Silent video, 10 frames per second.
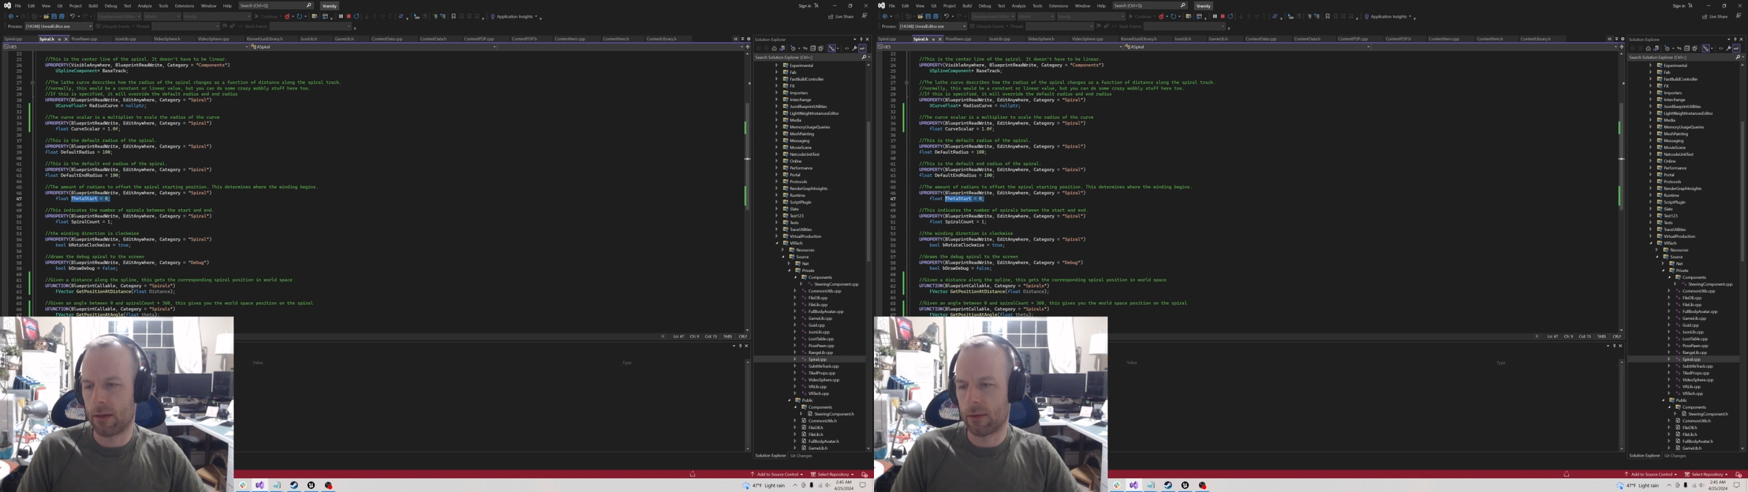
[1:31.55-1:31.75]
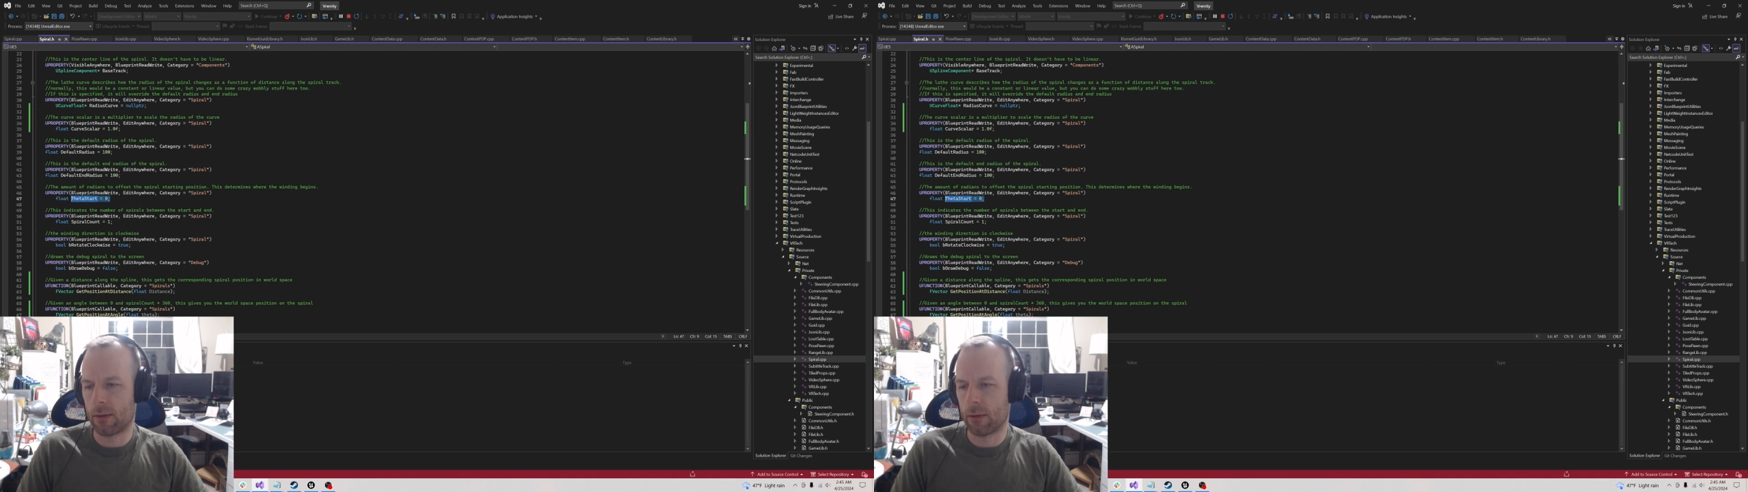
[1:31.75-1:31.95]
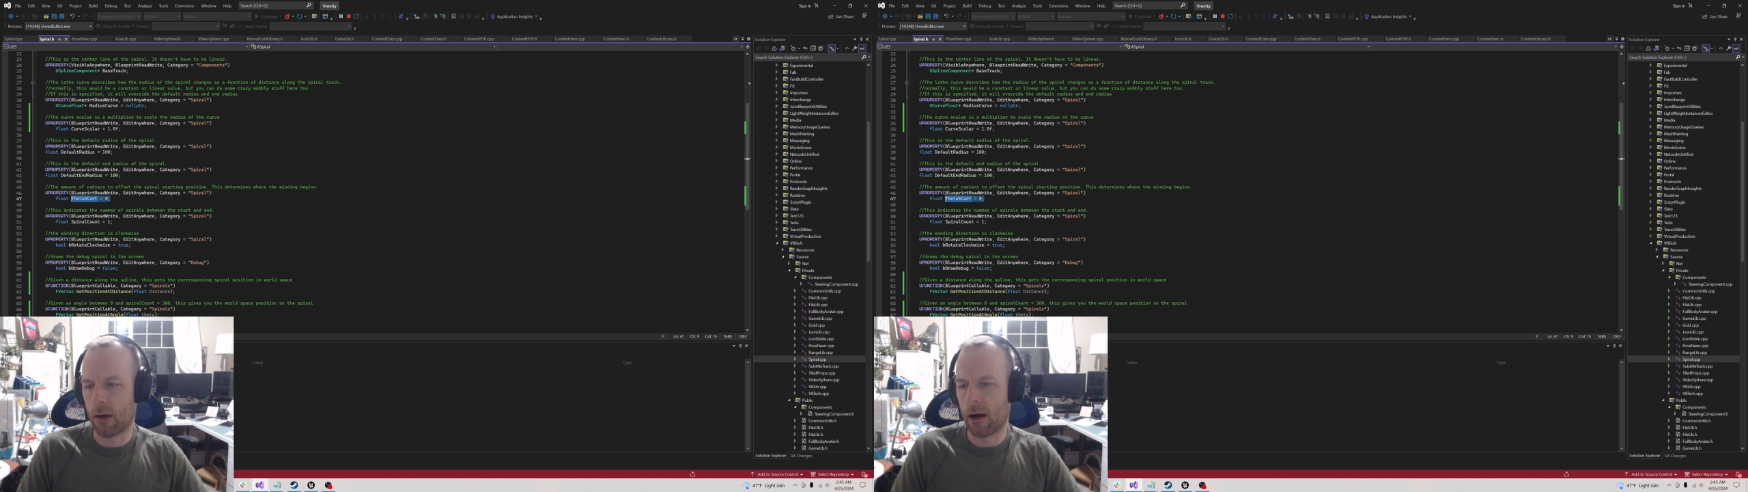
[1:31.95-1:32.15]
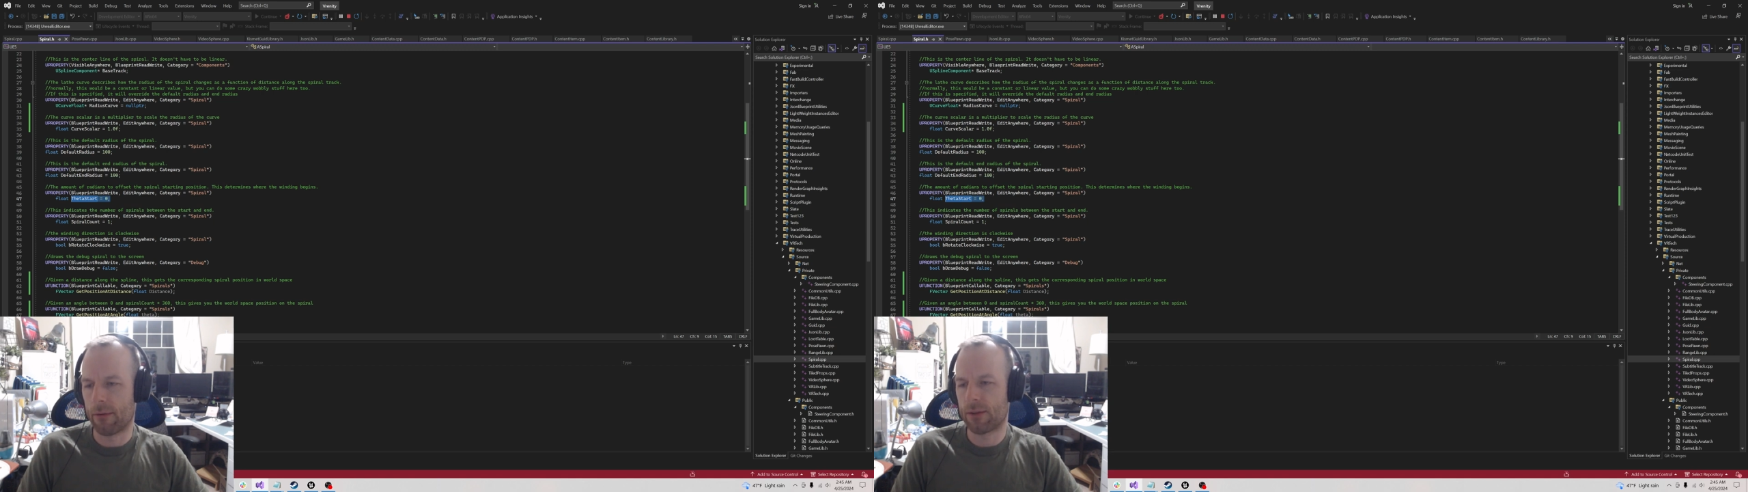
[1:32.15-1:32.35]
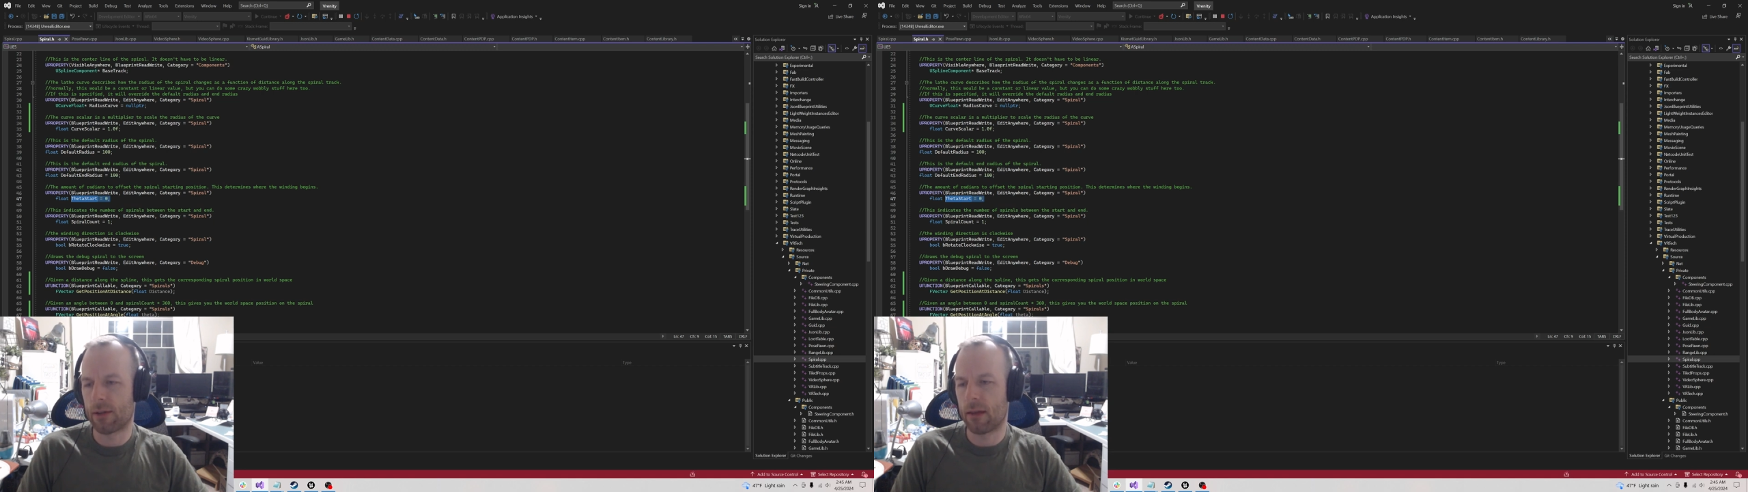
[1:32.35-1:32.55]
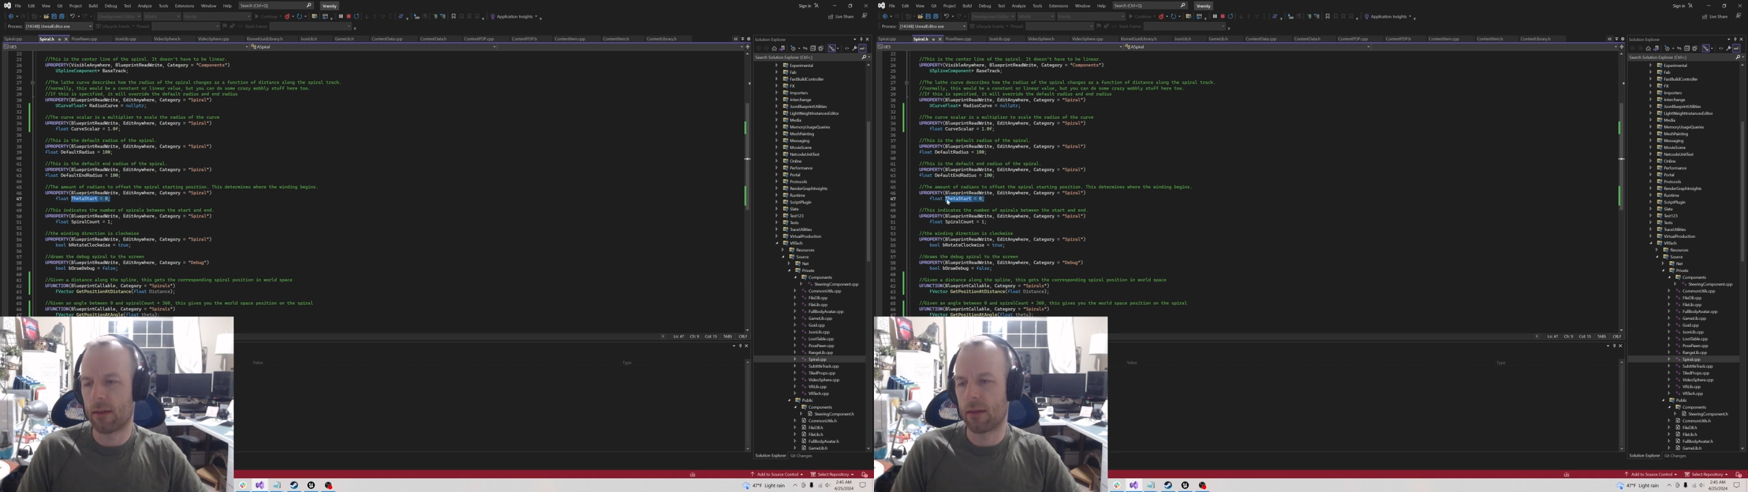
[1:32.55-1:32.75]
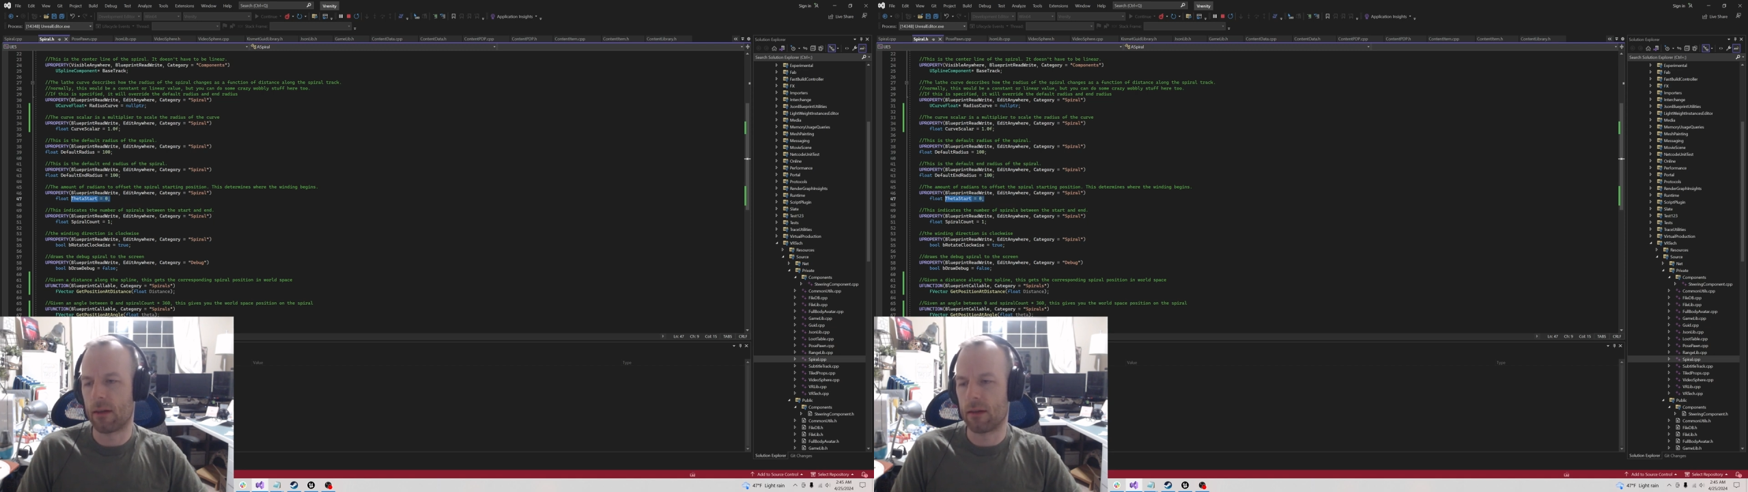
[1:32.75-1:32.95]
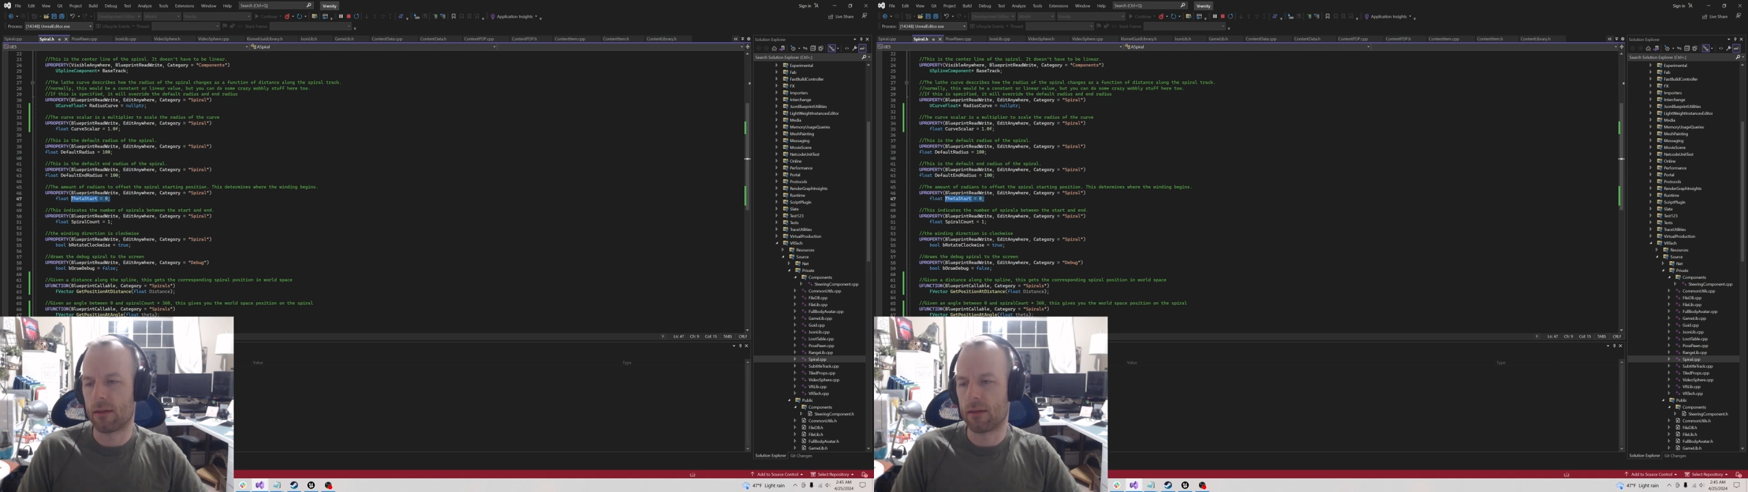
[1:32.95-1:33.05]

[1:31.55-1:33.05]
to offset the